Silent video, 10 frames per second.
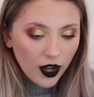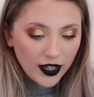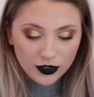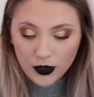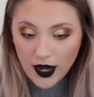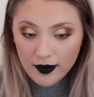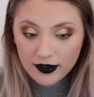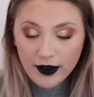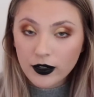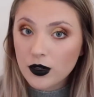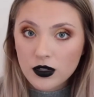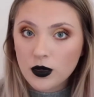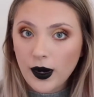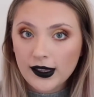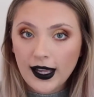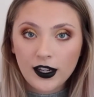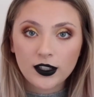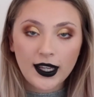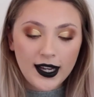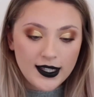I don't know. I've never used a white liner,
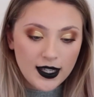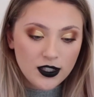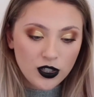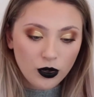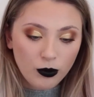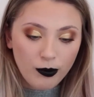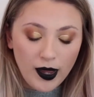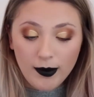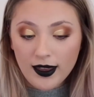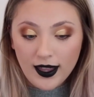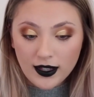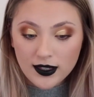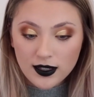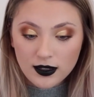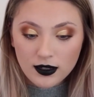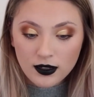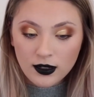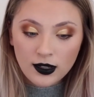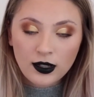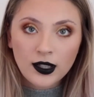like I said, so maybe that's
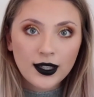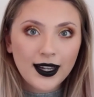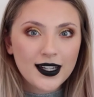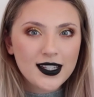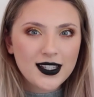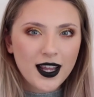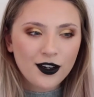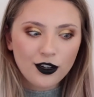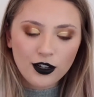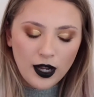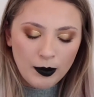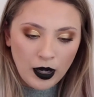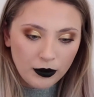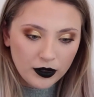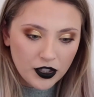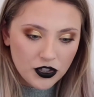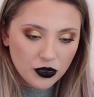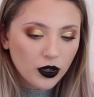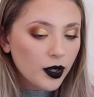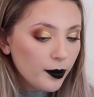kind of standard. I'm not really
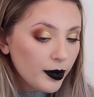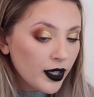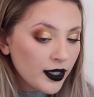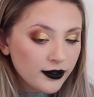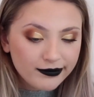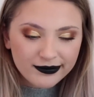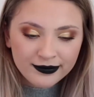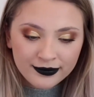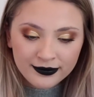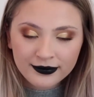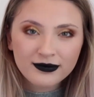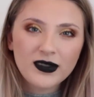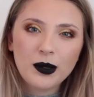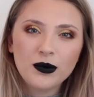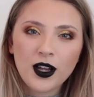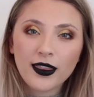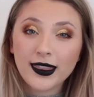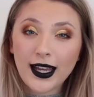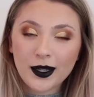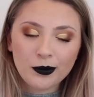sure, but not
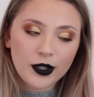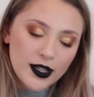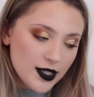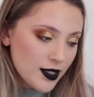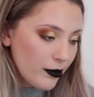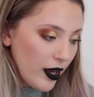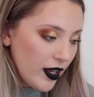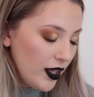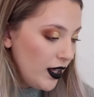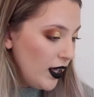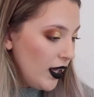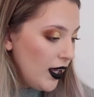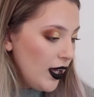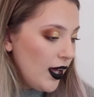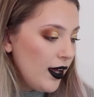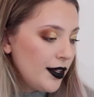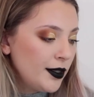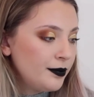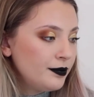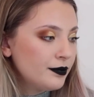that impressed by
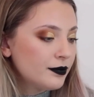it.